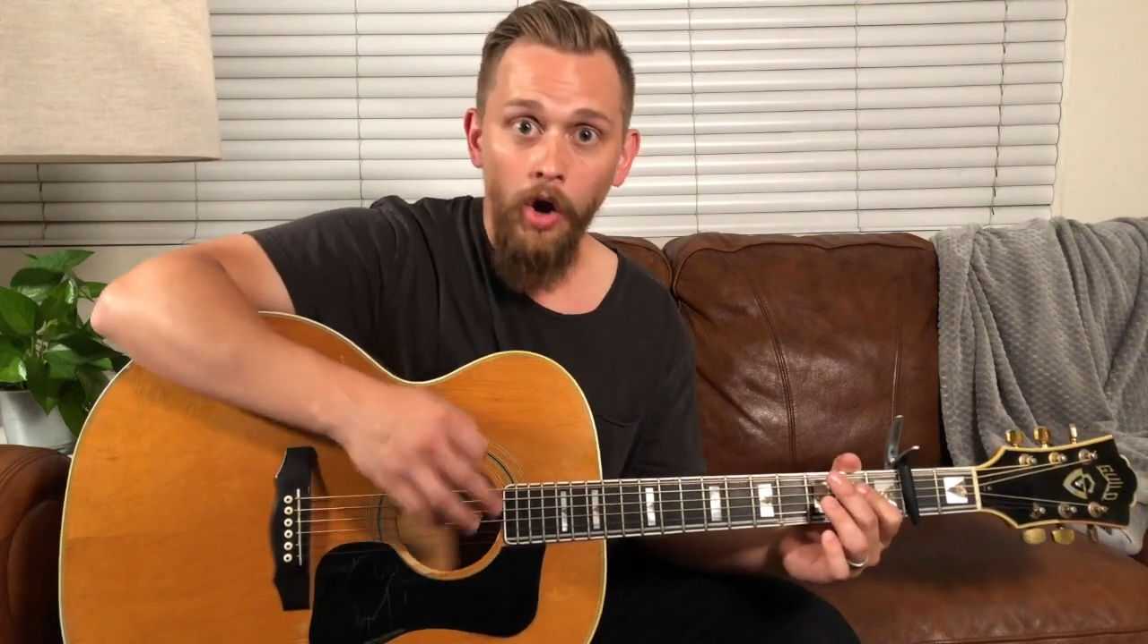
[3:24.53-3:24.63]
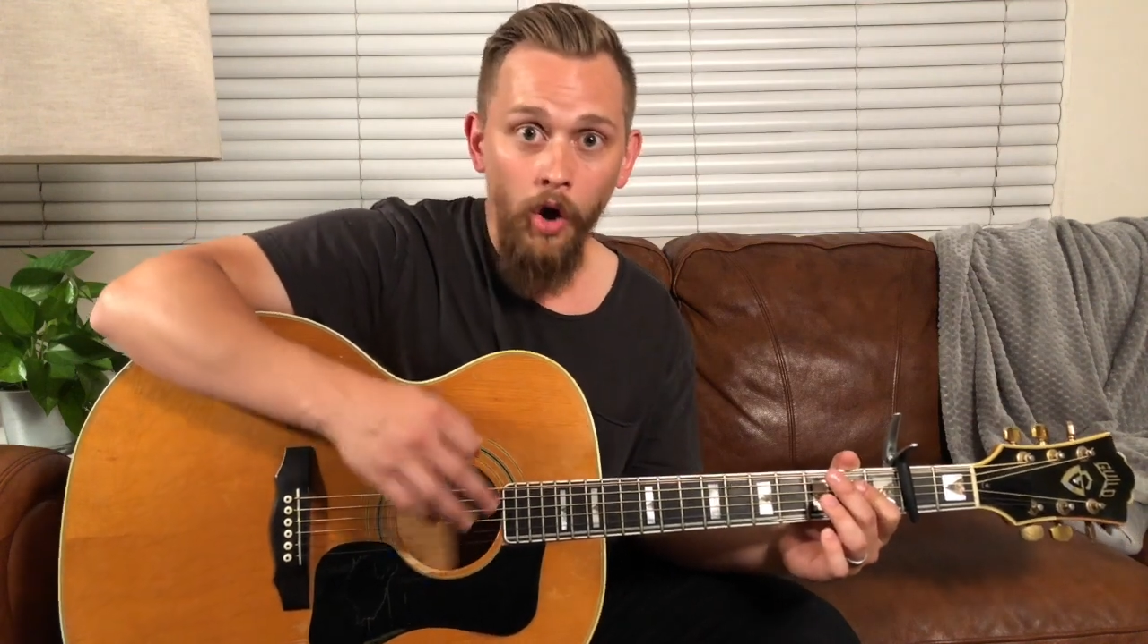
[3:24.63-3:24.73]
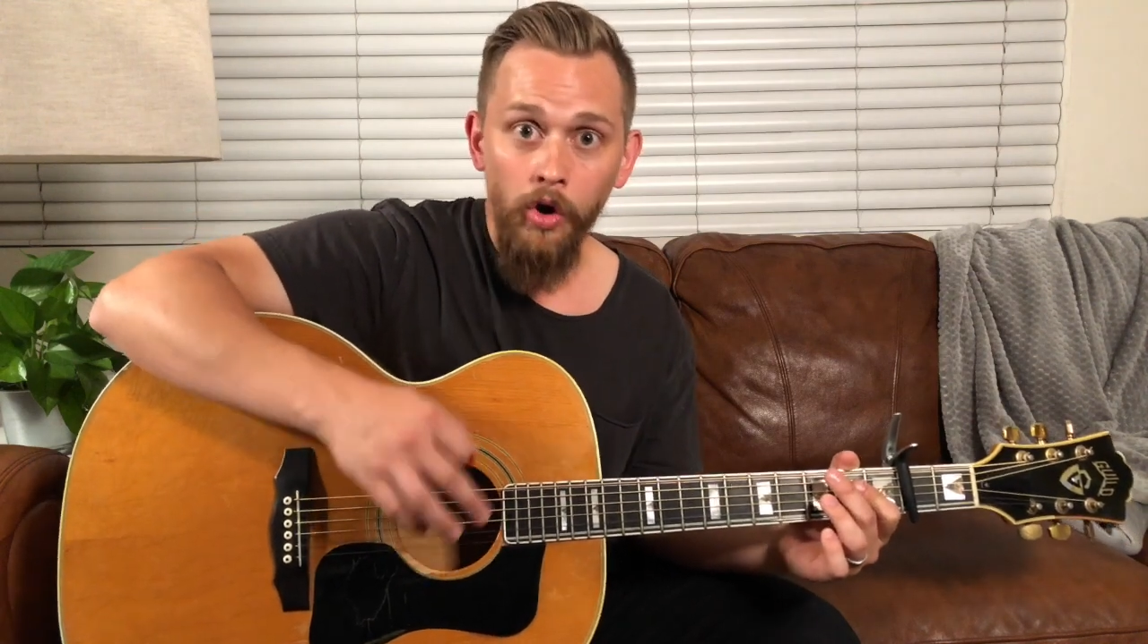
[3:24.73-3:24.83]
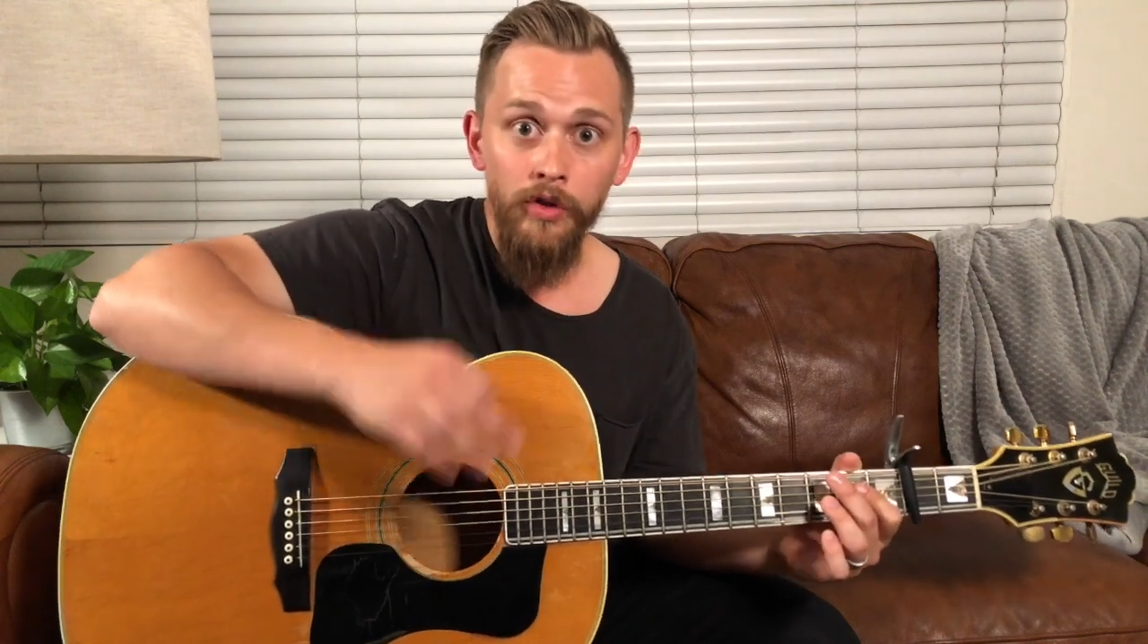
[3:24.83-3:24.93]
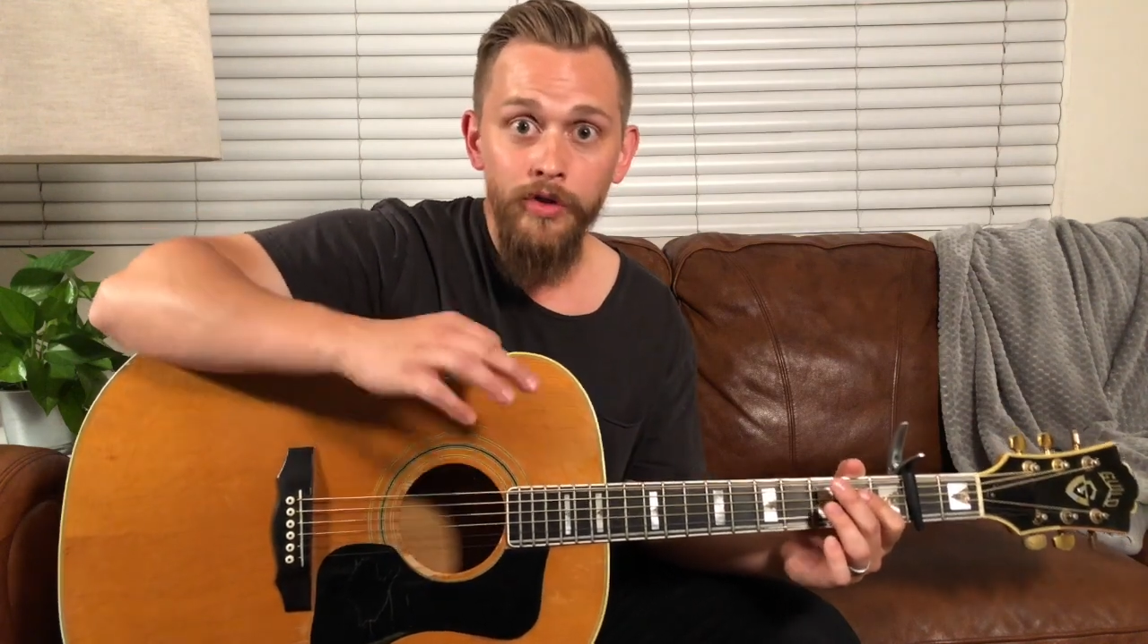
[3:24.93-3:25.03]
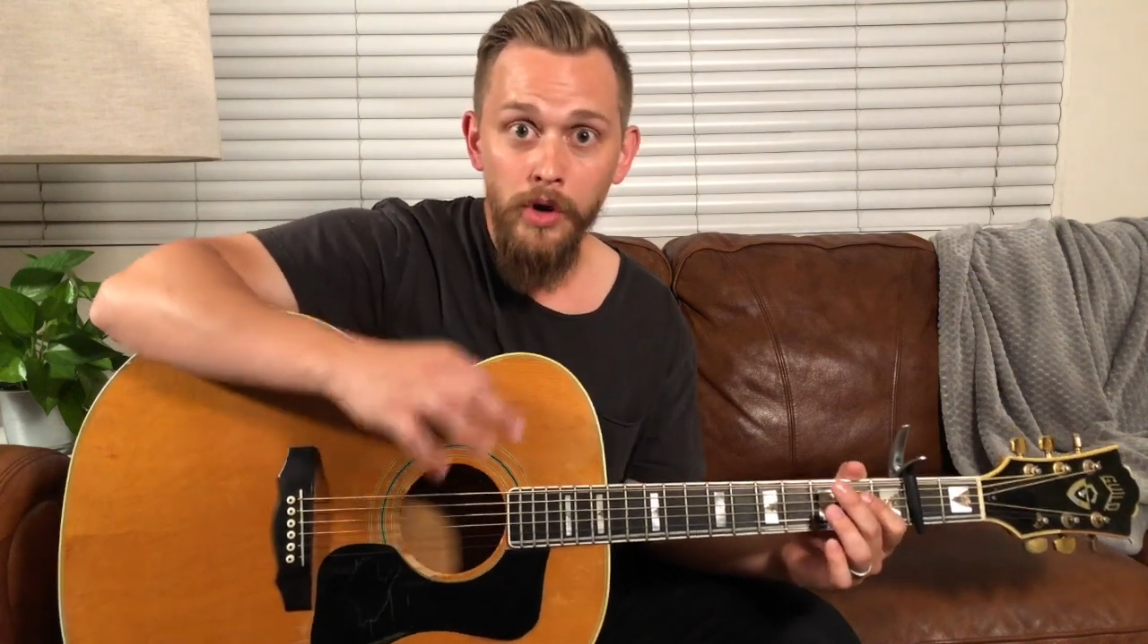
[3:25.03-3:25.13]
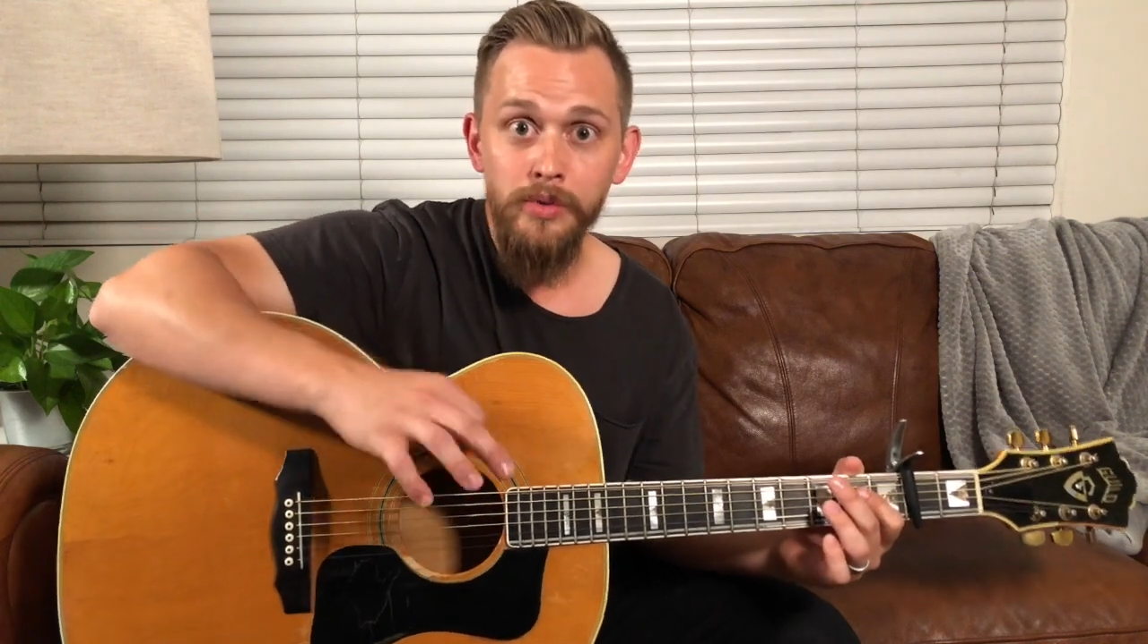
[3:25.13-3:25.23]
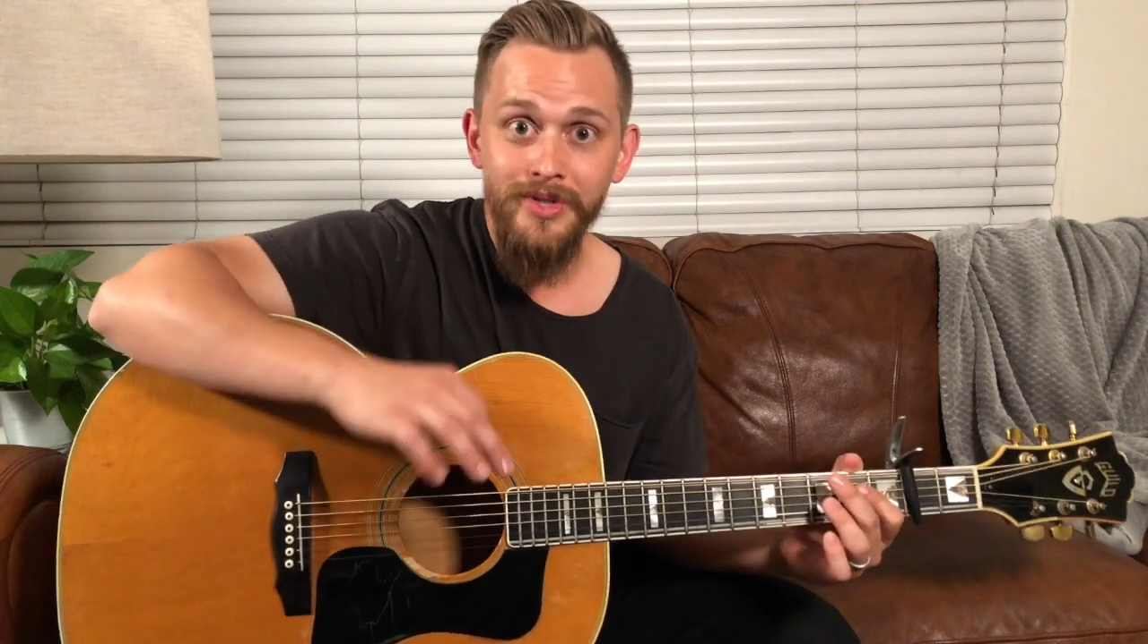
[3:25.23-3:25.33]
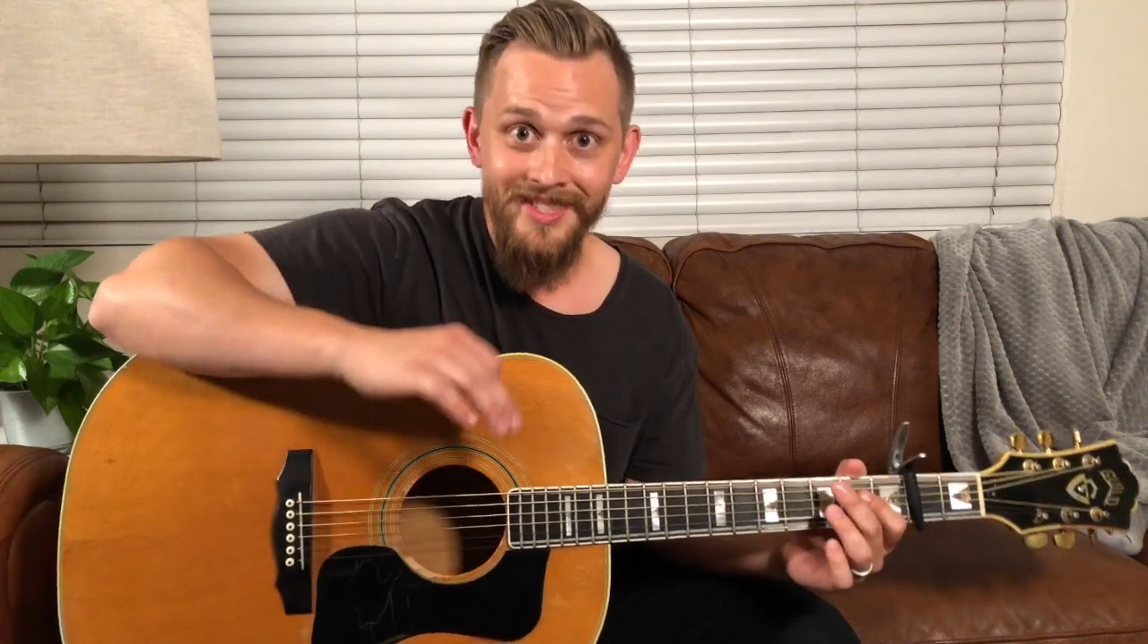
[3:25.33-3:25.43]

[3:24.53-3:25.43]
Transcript: are those